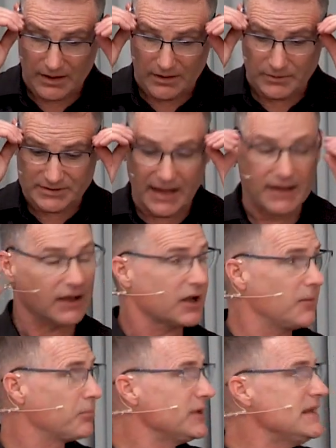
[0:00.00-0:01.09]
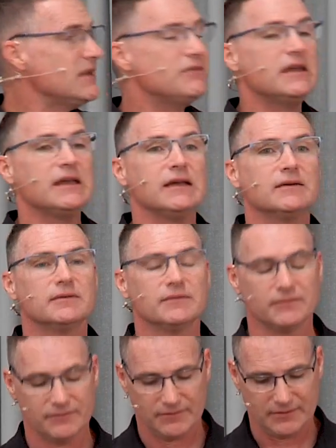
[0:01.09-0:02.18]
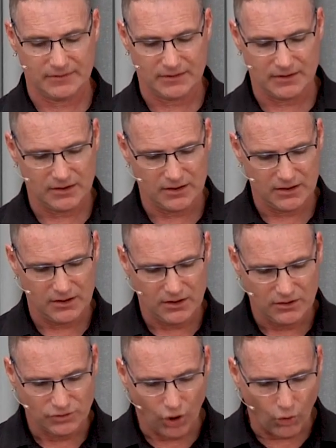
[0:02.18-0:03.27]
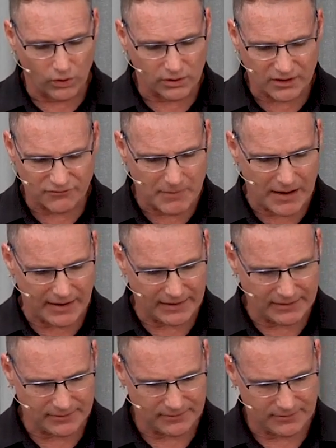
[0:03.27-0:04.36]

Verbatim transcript: We sang it, complete in thee. No work of mine